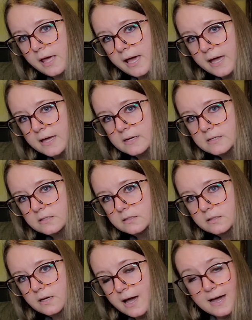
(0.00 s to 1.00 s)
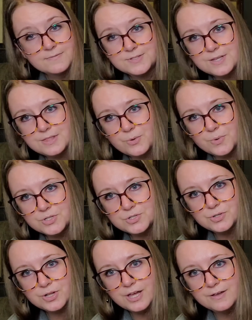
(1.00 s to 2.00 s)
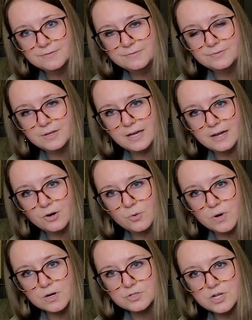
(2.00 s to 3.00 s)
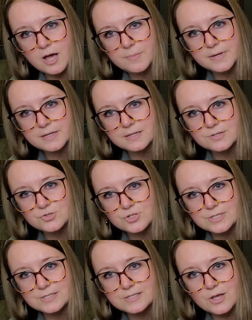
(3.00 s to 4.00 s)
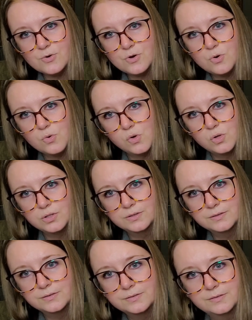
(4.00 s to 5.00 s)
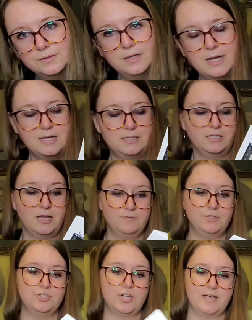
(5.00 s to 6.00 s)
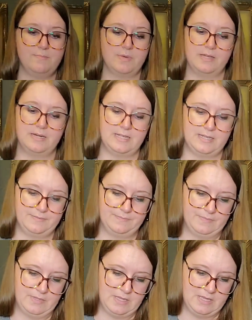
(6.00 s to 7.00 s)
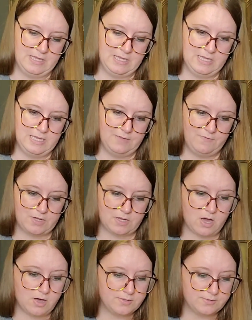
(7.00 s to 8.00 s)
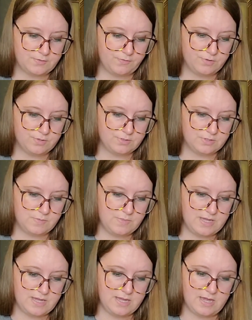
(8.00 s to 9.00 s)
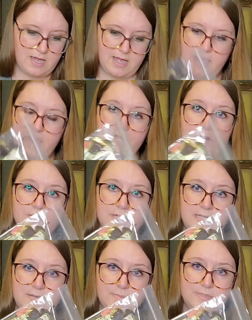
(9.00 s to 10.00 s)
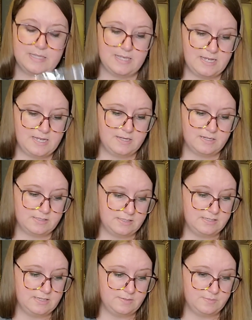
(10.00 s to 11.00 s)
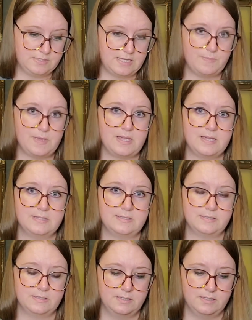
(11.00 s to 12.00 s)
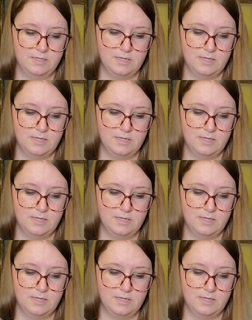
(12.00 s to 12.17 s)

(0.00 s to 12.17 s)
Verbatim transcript: that I have seen the original of at her workshop and it's just so cool. I love the giant bunny that calls for, to me. I have all the DMC. It's a DMC piece.